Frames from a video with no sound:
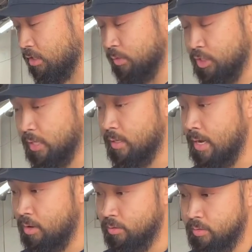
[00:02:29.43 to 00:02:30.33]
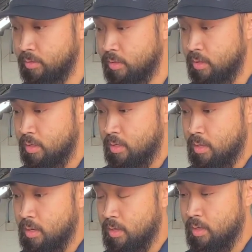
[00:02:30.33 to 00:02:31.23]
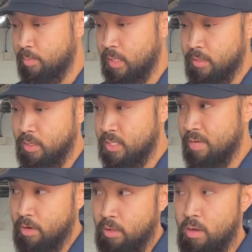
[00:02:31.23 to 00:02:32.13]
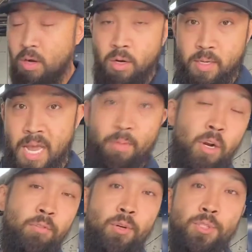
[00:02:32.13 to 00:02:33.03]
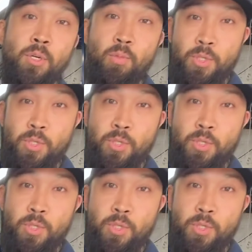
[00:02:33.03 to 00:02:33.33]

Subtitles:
We checked it out, but it does have a clogged cabin air filter,